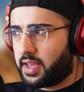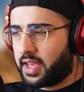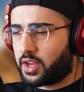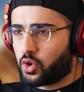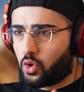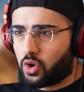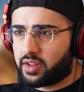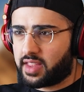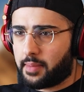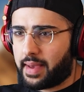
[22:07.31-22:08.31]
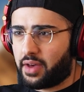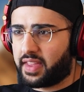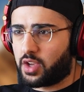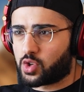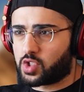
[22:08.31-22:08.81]
ignore the amount
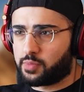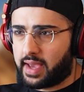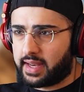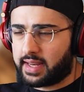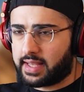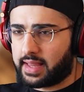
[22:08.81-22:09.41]
that you're spending?